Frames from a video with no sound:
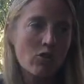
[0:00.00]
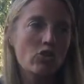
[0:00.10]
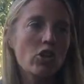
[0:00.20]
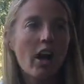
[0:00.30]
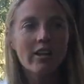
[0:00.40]
So
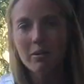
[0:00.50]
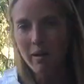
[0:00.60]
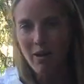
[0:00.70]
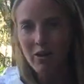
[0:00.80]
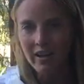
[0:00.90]
chocolate
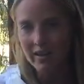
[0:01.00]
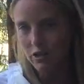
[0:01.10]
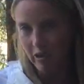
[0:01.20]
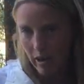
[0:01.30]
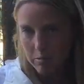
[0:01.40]
milk is
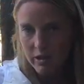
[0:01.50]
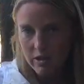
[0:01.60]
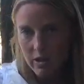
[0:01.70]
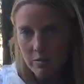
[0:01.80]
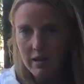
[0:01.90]
a crowd
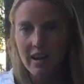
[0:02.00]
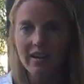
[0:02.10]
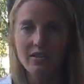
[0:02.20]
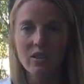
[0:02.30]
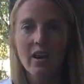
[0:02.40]
pleaser
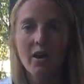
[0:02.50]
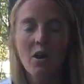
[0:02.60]
because,